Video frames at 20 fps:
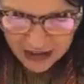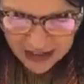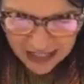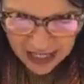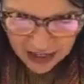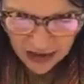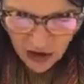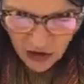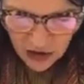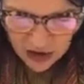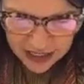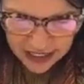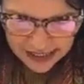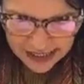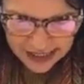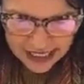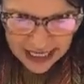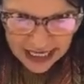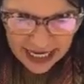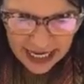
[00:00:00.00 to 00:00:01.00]
I was like, oh,
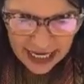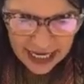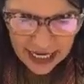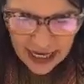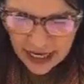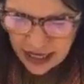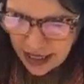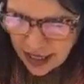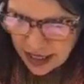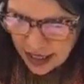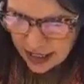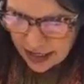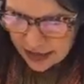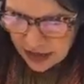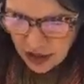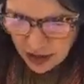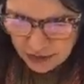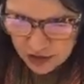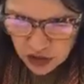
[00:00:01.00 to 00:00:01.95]
have they seen it? no.